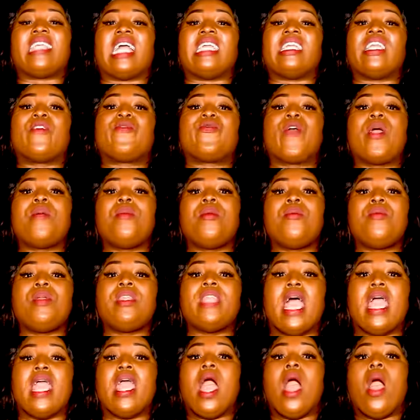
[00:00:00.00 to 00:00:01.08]
your friend be
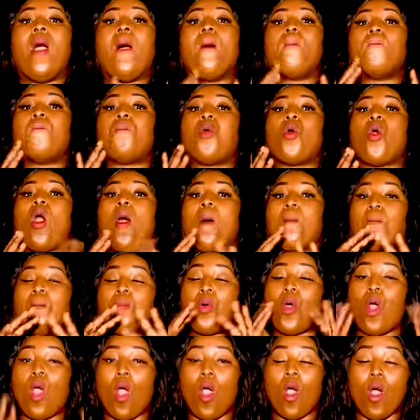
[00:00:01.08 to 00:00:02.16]
the
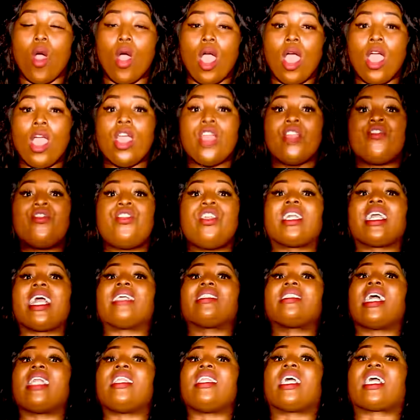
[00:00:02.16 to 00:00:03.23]
Pawpaw she
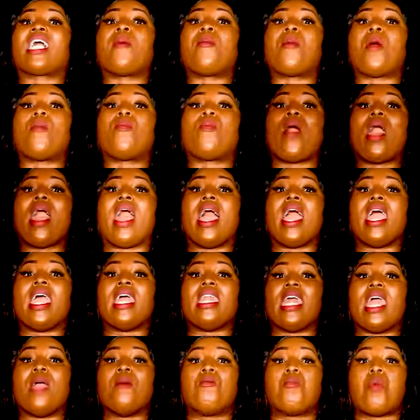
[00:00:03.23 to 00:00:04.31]
can send the couple
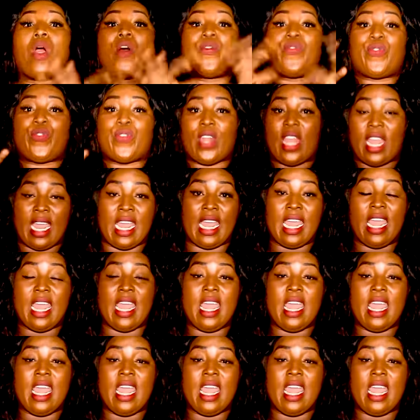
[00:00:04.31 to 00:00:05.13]
the boyfriend